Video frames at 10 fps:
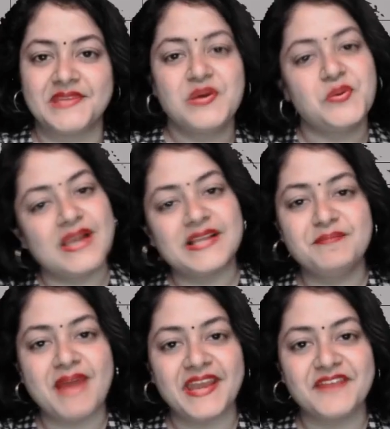Welcome
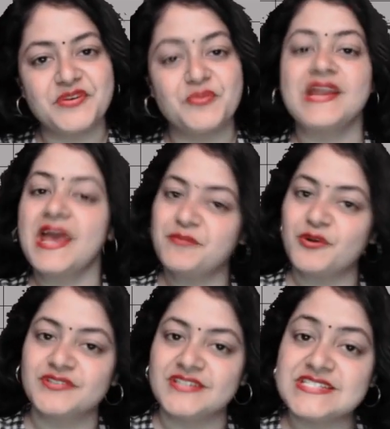back everyone. I am
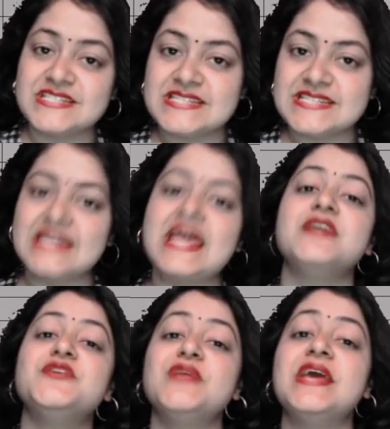Doctor Nishtha Jain
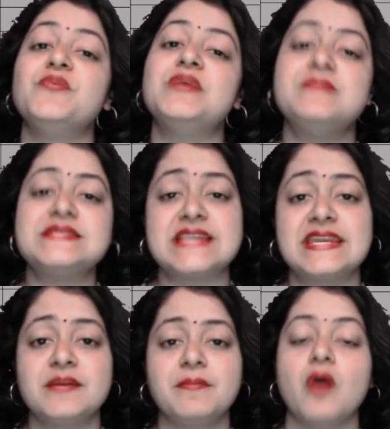and today we will be
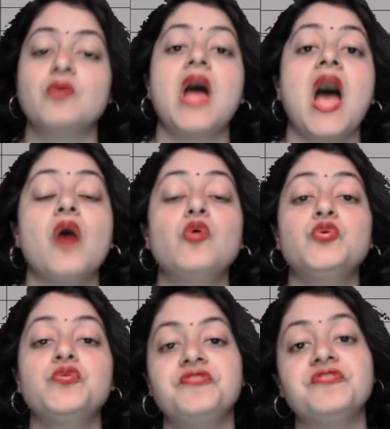studying about how
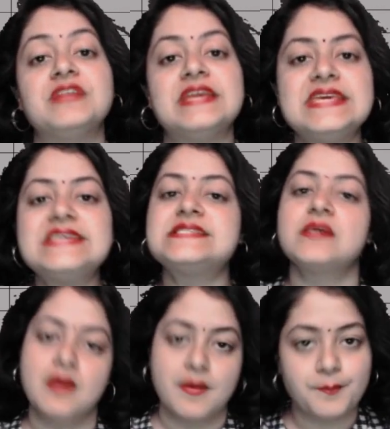to freeze
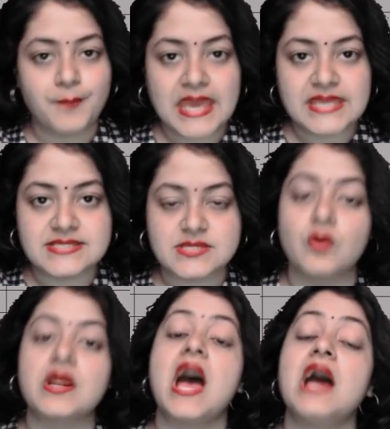panes
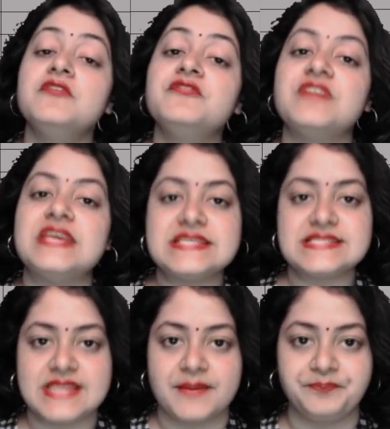or
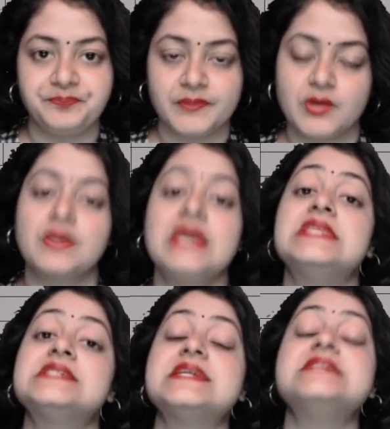unfreeze them. Okay, in
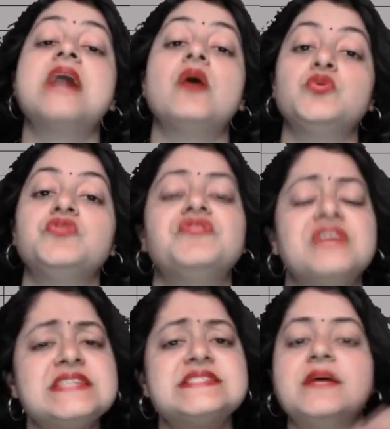the sense how to
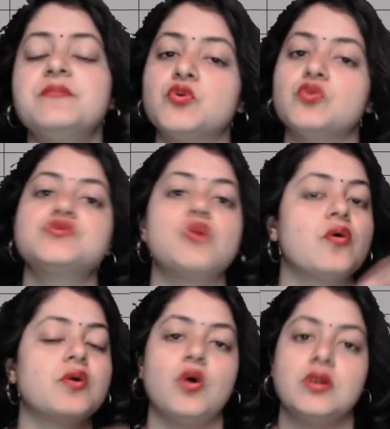freeze some rows
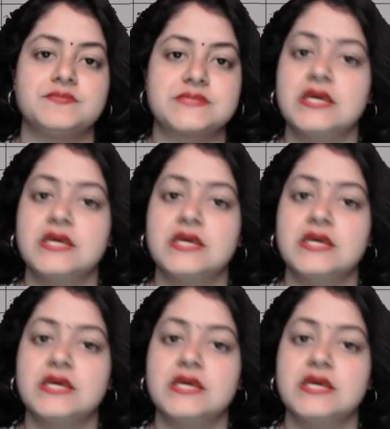or columns.